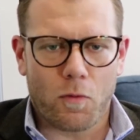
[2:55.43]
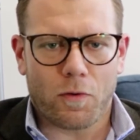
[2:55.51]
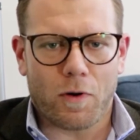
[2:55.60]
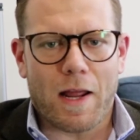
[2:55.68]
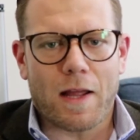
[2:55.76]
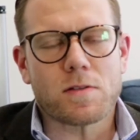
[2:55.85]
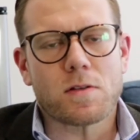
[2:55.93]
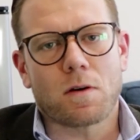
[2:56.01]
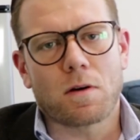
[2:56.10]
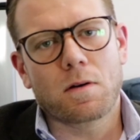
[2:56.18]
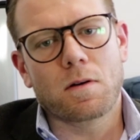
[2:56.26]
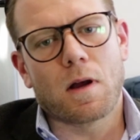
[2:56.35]
for an
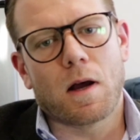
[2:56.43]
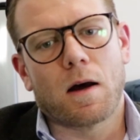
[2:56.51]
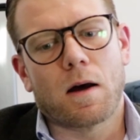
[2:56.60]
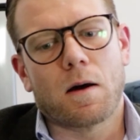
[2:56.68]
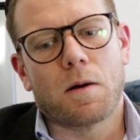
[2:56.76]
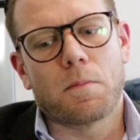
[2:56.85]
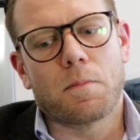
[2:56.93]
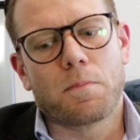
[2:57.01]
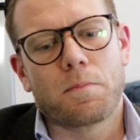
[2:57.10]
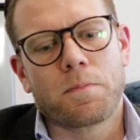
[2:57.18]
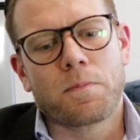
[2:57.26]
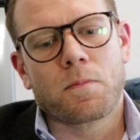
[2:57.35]
answer. Um,